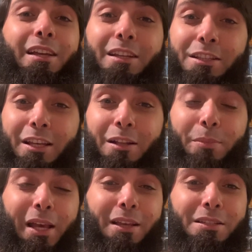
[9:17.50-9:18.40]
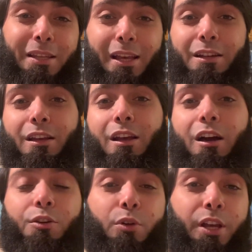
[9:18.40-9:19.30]
India and Pakistan,
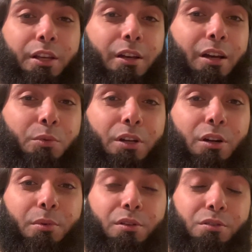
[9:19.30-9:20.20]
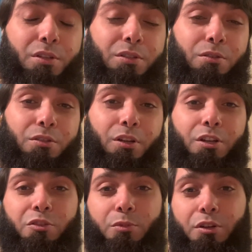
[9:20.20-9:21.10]
our Rohingya and Uyghur brothers and sisters, our
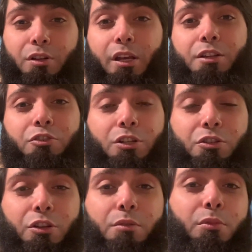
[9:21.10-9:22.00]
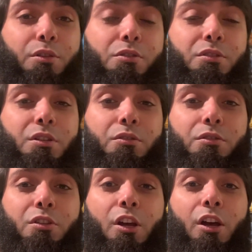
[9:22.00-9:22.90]
Kashmiri and Chechenian brothers and
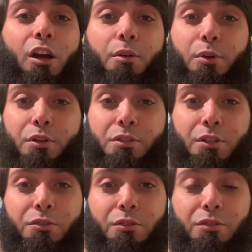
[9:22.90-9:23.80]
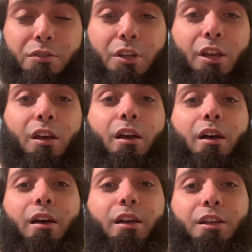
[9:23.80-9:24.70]
sisters, our brothers and sisters
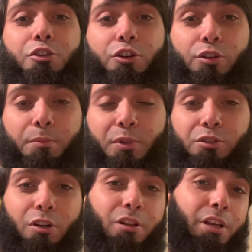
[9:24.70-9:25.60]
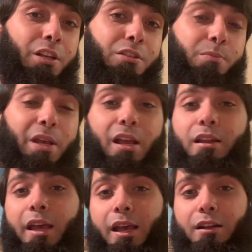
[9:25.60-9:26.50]
in Europe, particularly in
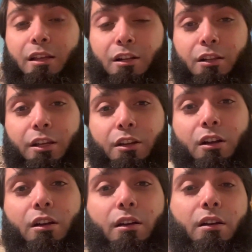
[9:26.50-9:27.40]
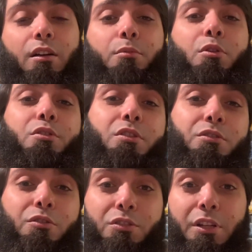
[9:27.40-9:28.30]
Spain and Italy, our brothers and
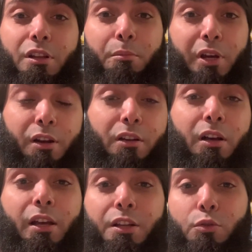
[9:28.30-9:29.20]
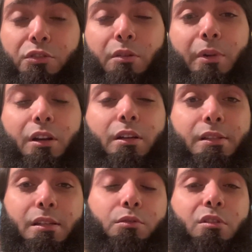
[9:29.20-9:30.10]
sisters in America, in North America,
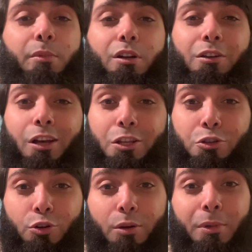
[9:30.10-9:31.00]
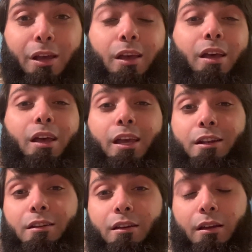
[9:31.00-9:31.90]
South America, in Europe,
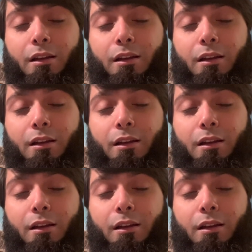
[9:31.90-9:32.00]
in